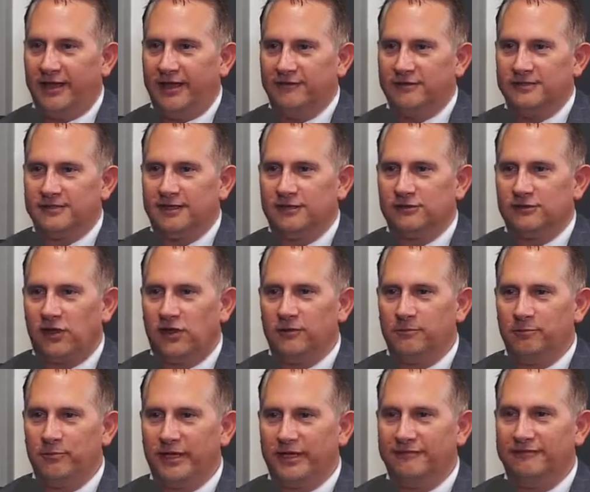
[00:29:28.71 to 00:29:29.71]
They have these things
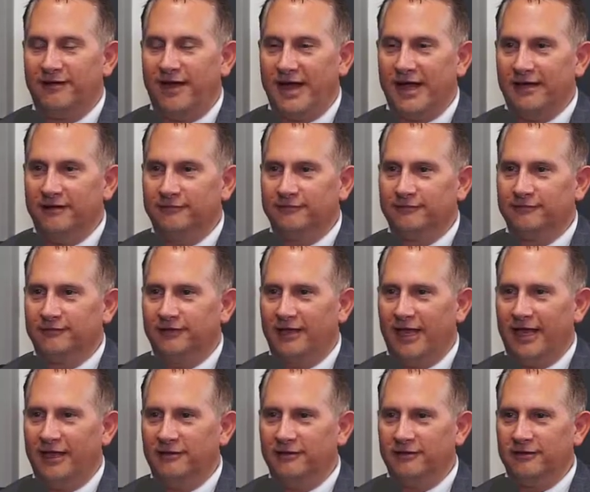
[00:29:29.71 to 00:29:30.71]
called the Big Five,
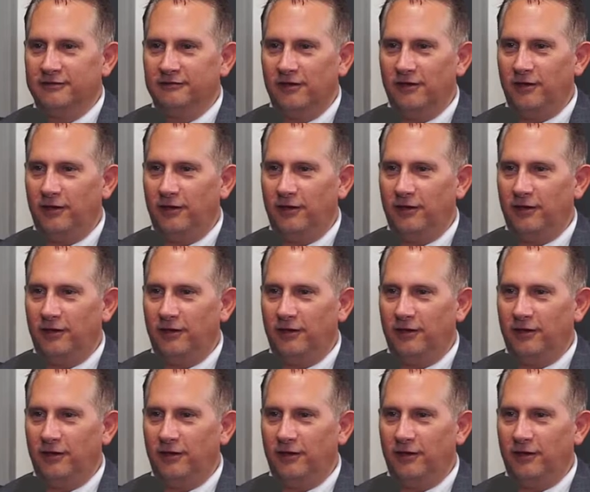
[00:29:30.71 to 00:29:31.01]
and